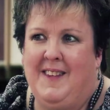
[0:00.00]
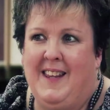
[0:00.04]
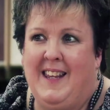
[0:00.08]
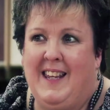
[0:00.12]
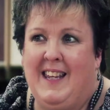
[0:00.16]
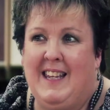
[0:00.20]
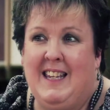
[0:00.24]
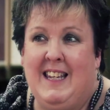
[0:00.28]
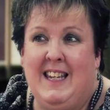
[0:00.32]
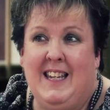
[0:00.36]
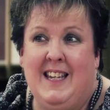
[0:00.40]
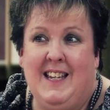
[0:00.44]

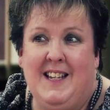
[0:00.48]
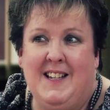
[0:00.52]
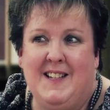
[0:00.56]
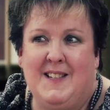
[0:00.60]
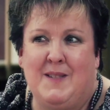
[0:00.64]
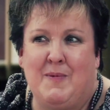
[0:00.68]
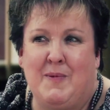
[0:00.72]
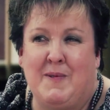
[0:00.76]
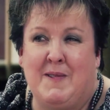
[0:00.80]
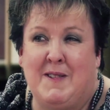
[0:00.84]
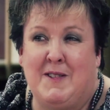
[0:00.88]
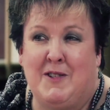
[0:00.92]
their
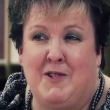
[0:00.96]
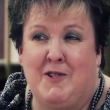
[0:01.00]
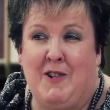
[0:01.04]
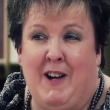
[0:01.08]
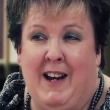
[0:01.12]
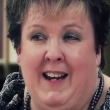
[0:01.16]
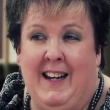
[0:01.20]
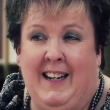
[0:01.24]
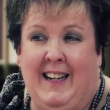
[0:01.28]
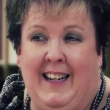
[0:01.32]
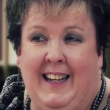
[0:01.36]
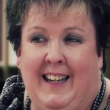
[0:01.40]
ears were
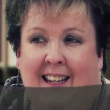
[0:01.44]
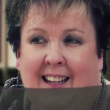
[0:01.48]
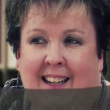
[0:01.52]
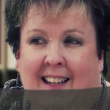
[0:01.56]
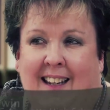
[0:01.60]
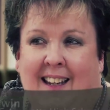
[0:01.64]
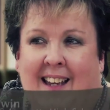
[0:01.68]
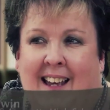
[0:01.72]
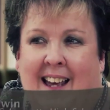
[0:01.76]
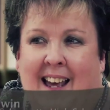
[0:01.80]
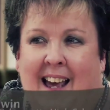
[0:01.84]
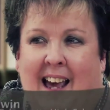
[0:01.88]

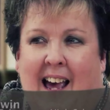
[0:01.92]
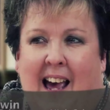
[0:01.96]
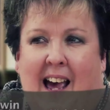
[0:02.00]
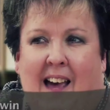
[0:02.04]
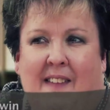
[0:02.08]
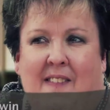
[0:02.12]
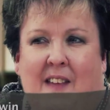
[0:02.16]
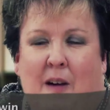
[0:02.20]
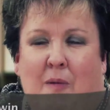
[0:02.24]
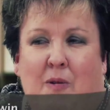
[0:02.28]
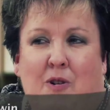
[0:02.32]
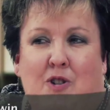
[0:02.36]
straining,
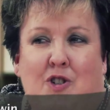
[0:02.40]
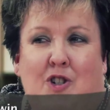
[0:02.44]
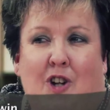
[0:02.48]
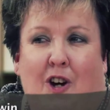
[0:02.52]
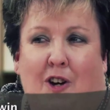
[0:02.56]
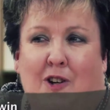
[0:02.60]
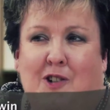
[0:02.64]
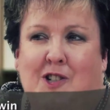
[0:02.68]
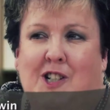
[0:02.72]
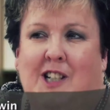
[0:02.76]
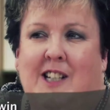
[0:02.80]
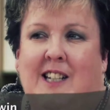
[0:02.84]
and they were
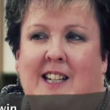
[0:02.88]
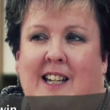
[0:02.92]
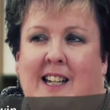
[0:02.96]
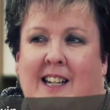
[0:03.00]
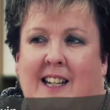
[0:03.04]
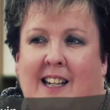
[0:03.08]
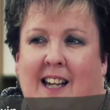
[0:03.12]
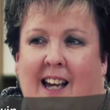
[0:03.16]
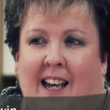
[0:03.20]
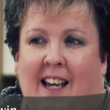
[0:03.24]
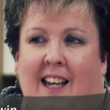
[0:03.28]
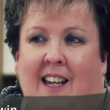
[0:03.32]
totally
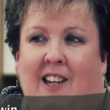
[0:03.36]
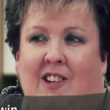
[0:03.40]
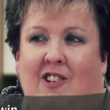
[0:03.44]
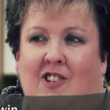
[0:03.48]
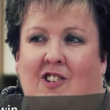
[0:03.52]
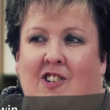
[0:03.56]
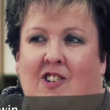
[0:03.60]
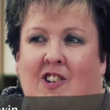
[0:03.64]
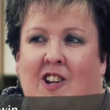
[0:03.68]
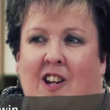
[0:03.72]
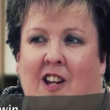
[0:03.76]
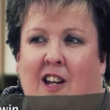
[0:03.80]

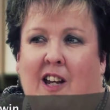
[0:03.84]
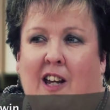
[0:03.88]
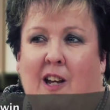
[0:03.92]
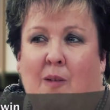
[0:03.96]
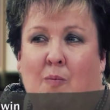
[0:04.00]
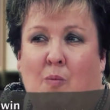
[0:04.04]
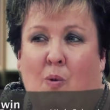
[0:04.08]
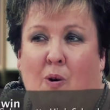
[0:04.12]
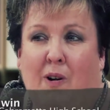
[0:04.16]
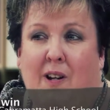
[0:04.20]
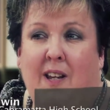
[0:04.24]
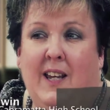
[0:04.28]
engaged
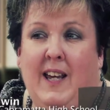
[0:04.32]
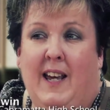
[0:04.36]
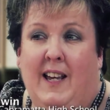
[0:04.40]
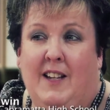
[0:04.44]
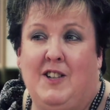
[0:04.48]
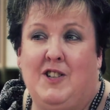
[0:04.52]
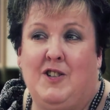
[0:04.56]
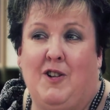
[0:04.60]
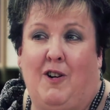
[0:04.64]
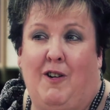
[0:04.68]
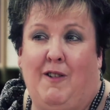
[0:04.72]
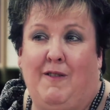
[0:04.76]
in what he
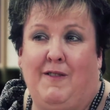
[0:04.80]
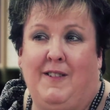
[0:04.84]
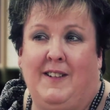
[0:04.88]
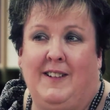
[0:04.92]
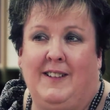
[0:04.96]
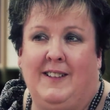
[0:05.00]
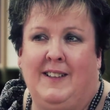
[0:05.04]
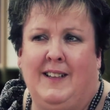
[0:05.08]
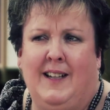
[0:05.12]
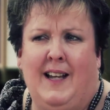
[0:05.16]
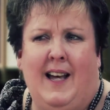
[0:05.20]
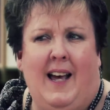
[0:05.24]
had to offer.
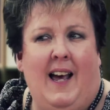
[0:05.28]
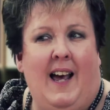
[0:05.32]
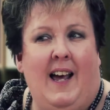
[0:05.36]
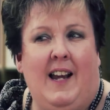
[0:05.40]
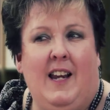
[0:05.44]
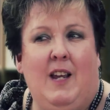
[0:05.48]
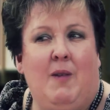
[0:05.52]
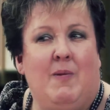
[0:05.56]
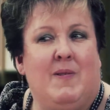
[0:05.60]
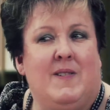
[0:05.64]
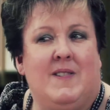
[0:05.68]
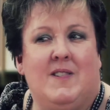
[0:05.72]

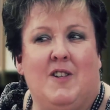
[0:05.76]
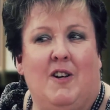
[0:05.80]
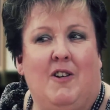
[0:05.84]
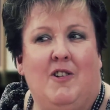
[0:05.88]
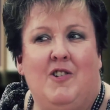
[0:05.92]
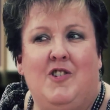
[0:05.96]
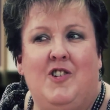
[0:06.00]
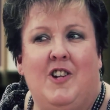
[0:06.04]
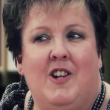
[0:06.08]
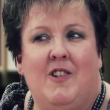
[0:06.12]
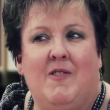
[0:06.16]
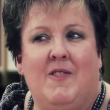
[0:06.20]
And he was
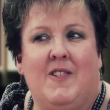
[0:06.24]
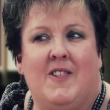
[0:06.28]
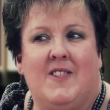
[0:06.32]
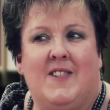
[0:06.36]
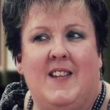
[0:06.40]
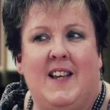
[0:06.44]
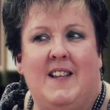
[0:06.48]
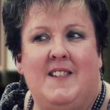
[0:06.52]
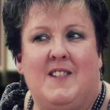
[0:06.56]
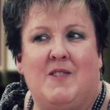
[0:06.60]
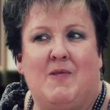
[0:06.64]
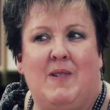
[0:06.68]
so
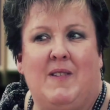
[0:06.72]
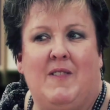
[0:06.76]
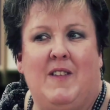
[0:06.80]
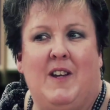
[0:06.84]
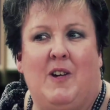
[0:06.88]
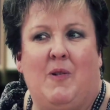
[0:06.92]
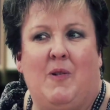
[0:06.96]
generous answering their